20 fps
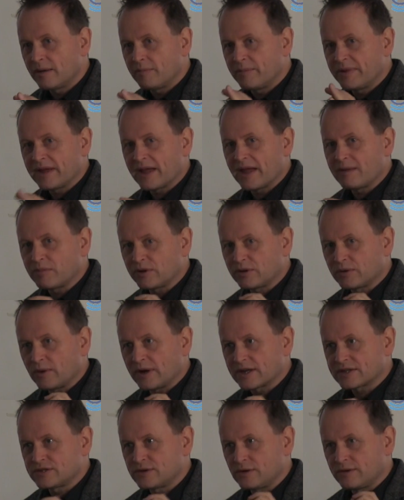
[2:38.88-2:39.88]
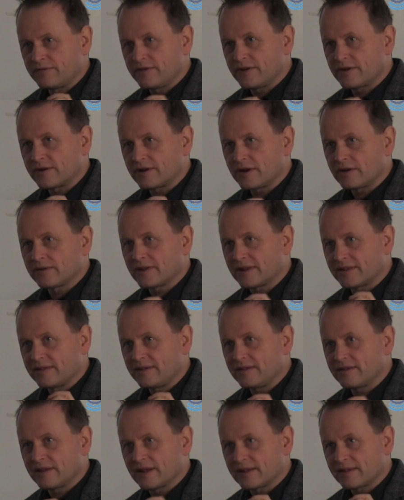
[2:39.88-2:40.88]
And being able to actually figure out
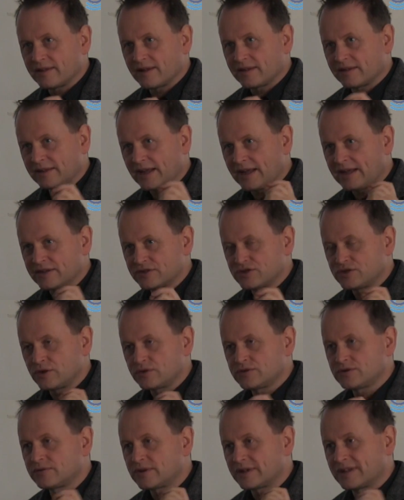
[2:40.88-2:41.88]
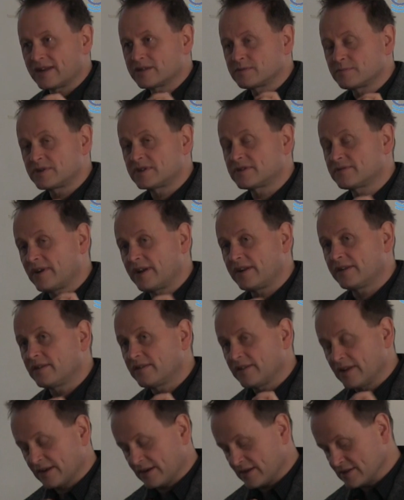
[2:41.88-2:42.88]
that data shows you that the atmosphere is finite
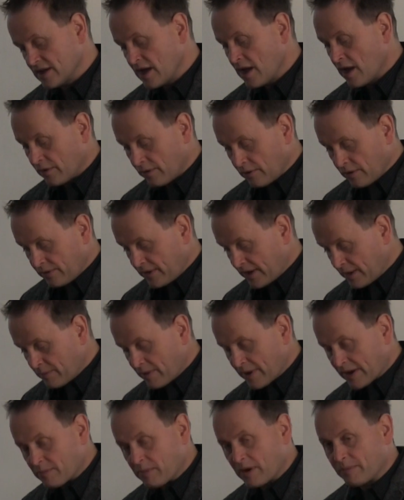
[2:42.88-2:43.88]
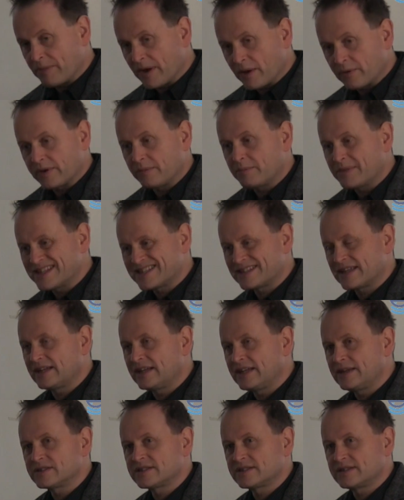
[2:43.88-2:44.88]
in thickness. Another thing remarkable about him is
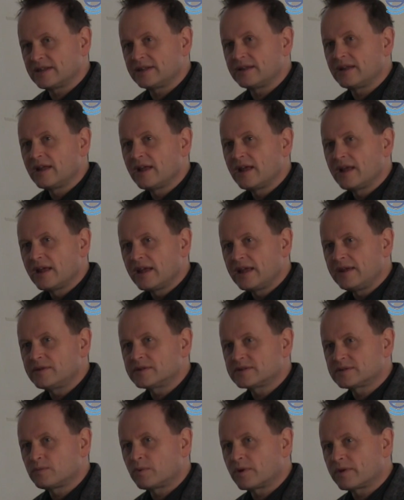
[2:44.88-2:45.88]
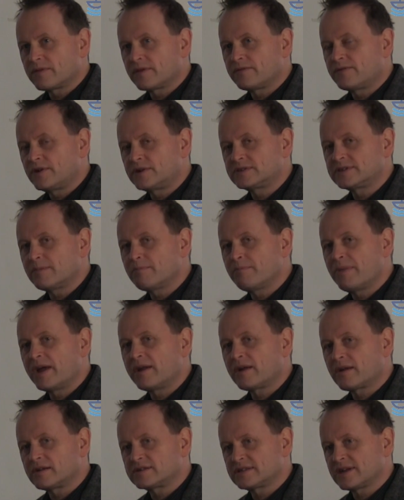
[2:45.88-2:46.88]
that he was one of the first
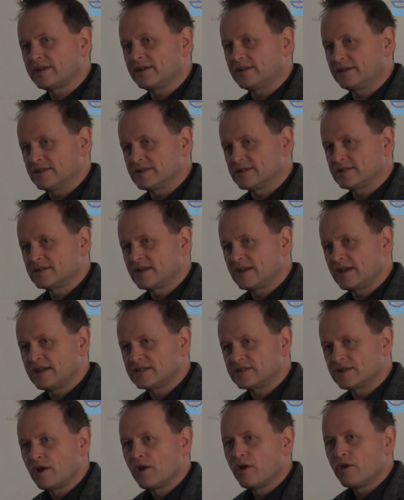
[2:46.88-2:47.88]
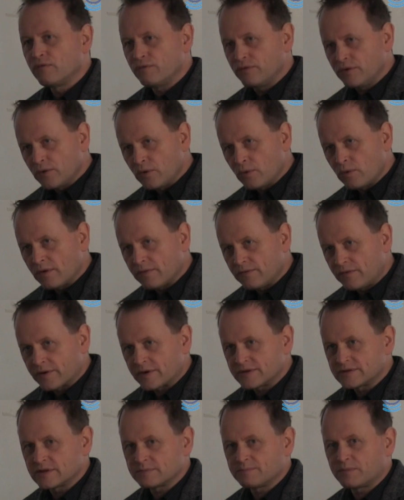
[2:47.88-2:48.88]
empirical scientists. His view of,
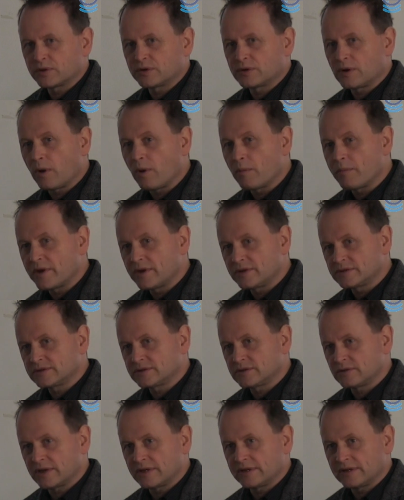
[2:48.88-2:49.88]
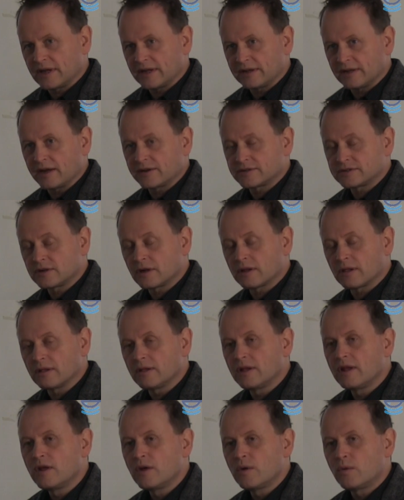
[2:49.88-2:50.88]
for instance, Ptolemaeus and
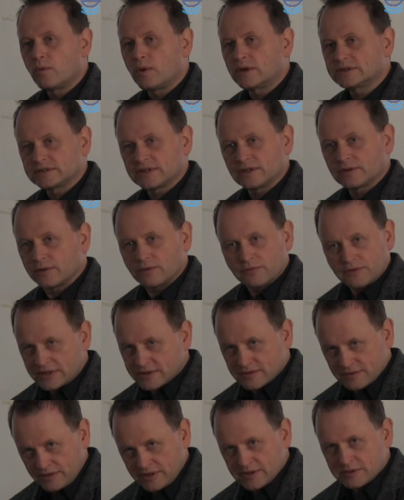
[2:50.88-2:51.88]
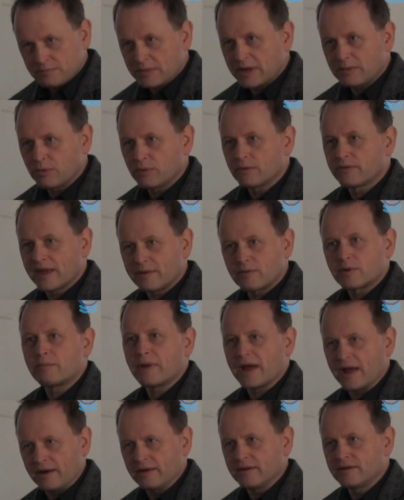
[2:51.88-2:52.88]
Aristotle was, these people, they were
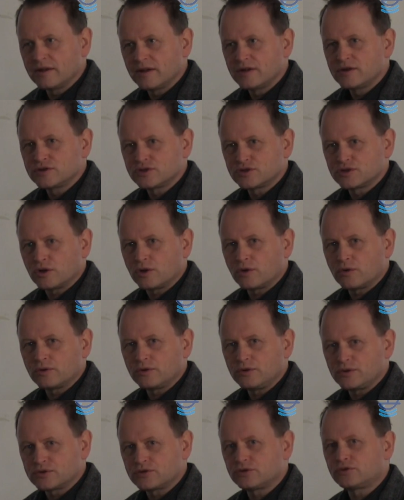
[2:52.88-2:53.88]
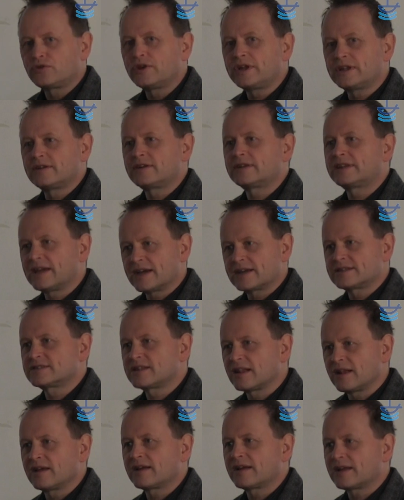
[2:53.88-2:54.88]
men, so you should treat their
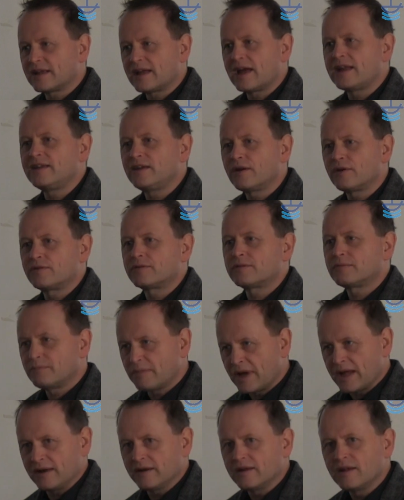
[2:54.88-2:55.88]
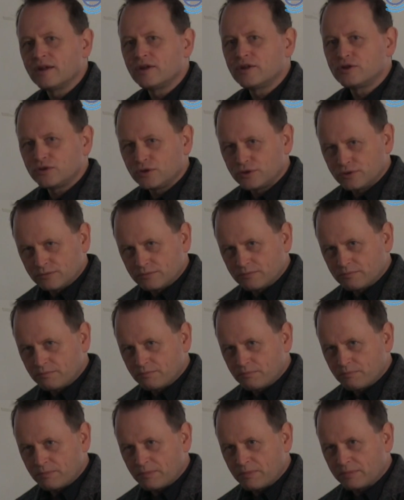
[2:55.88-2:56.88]
text like any other man.
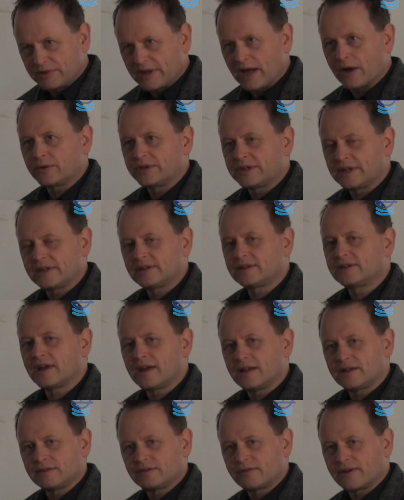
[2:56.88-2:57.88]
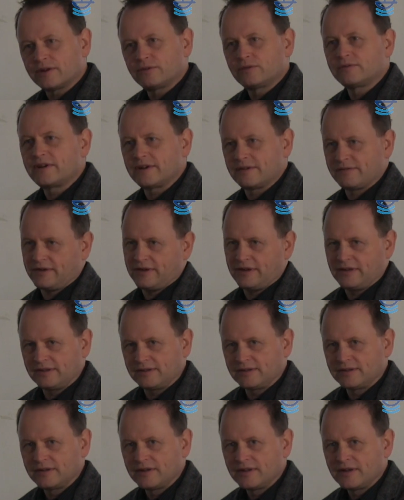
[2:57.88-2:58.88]
Doubt it and try to verify
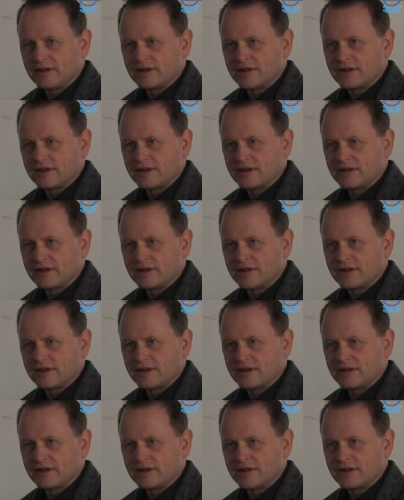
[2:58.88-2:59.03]
it.